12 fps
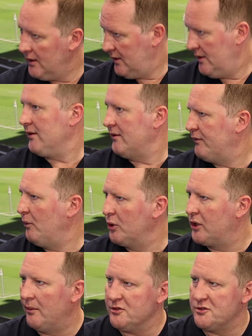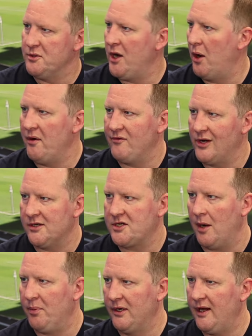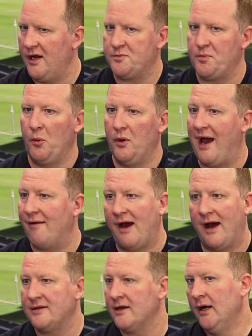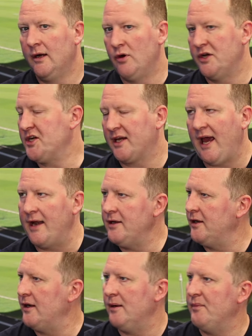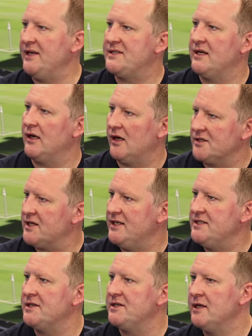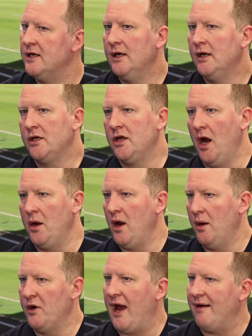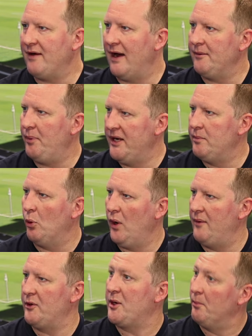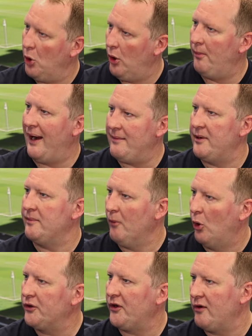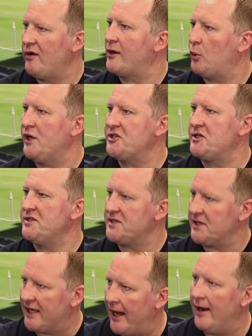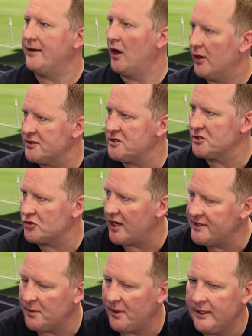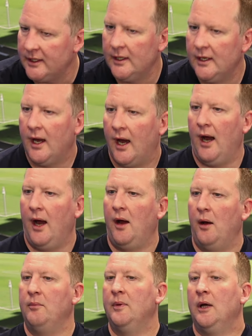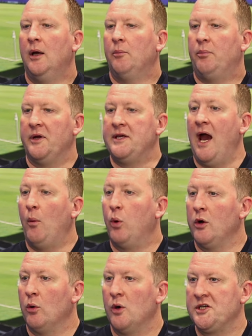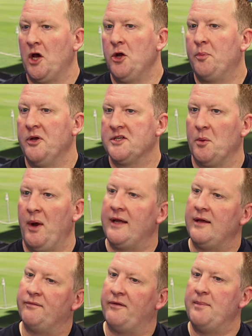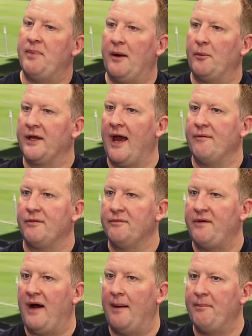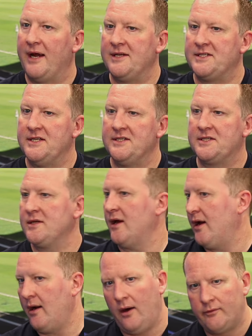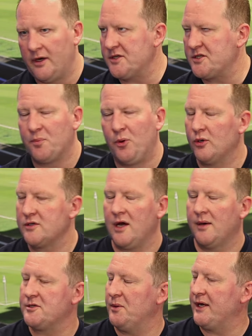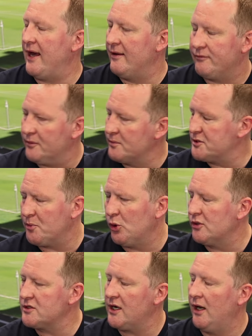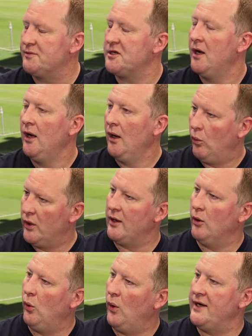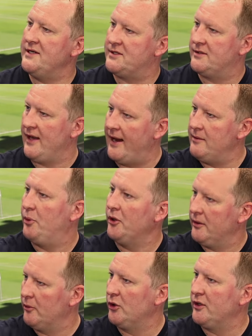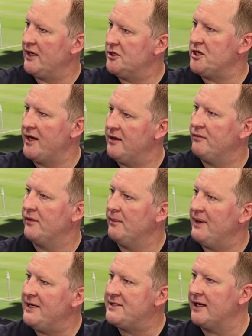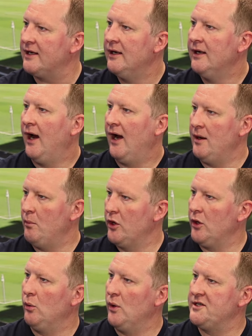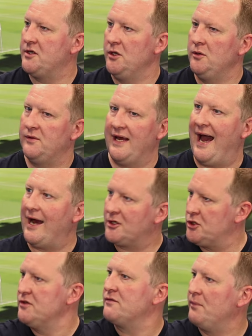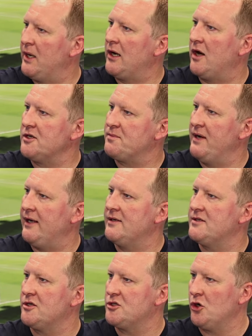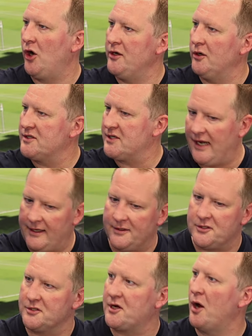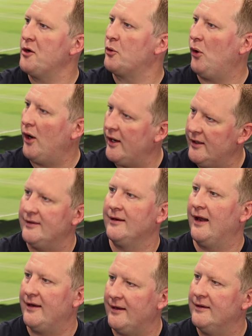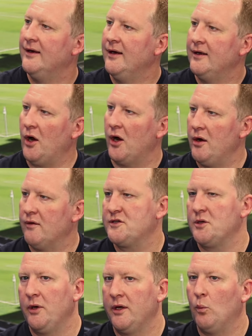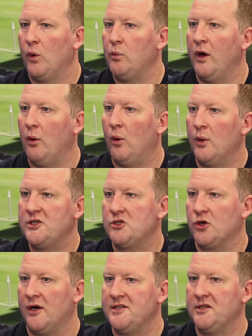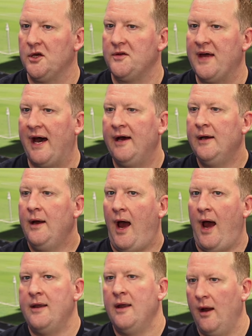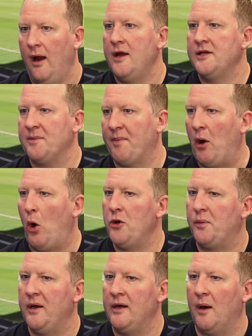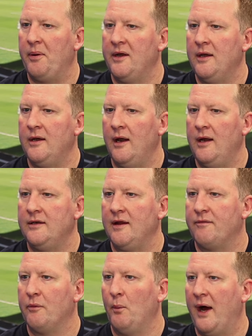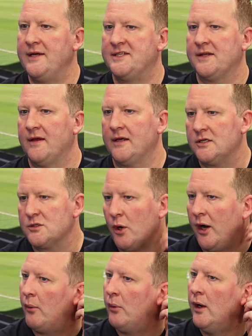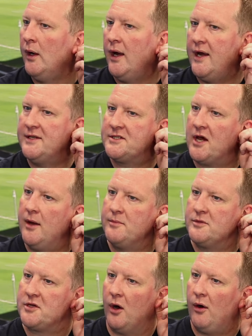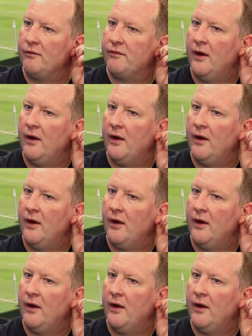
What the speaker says: at the football club, as we know, over the last couple of years. But we have had Richard Kenyon in a meeting last season, you know, and we have had people where we can put maybe more direct questions and get the answers straight away. But yeah, we're always open. So any feedback we get from fan bases, I run supporters clubs, so I get it from supporters clubs. We always then put them on the agenda for the meeting, and then we always do the actions from the last meeting to try not to let it just go quiet and let it die off. So we will always try to do that. And it's about opening up in different ways, I think, as well, in terms of